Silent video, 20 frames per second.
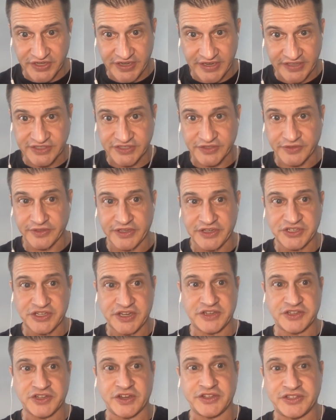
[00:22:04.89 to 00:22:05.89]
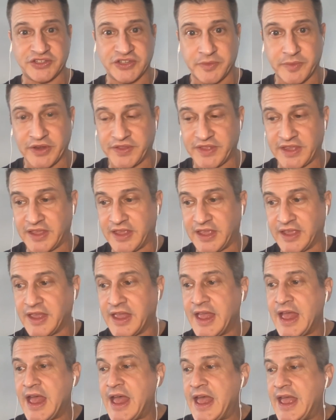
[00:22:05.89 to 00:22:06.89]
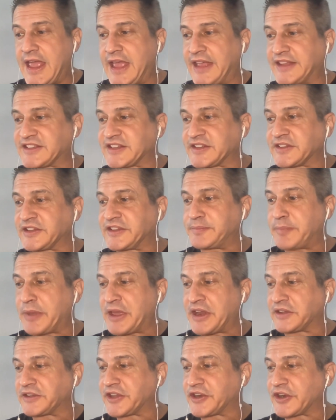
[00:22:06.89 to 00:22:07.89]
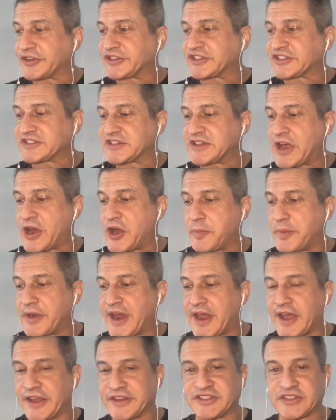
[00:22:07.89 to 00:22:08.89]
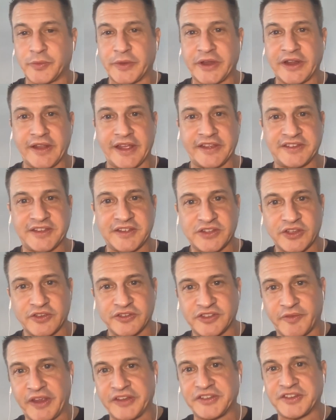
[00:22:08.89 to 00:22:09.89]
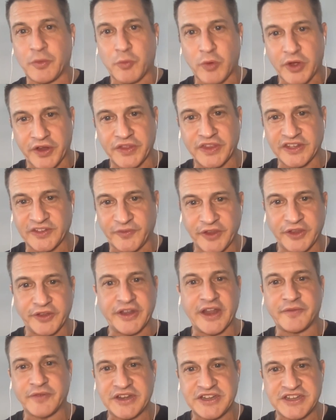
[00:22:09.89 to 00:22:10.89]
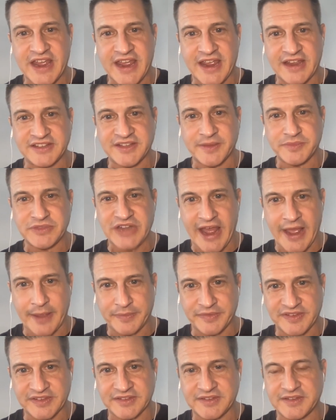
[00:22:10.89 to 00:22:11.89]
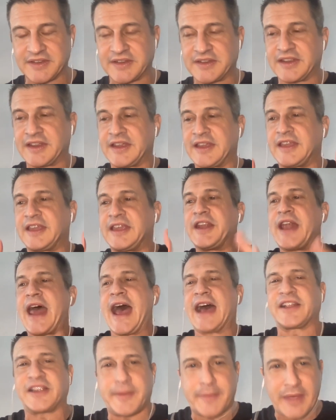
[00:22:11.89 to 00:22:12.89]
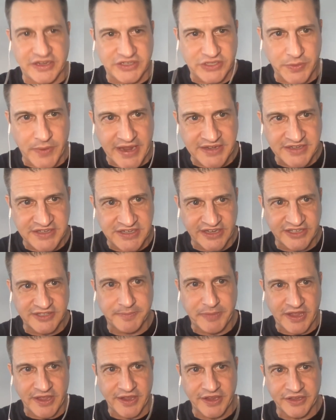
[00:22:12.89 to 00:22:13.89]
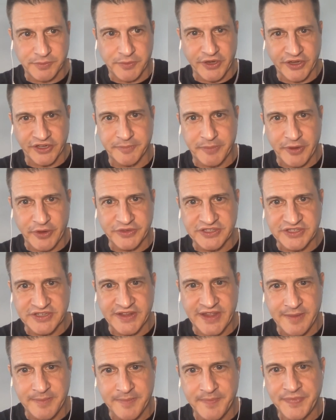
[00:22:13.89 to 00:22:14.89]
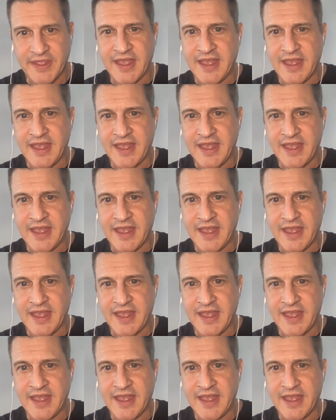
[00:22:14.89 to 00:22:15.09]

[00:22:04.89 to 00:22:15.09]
It's certainly changed consumer thinking. It's been a little slow, but I also realize that those of us that work in this field every day sometimes can acclimate to ideas because we're exposed to them.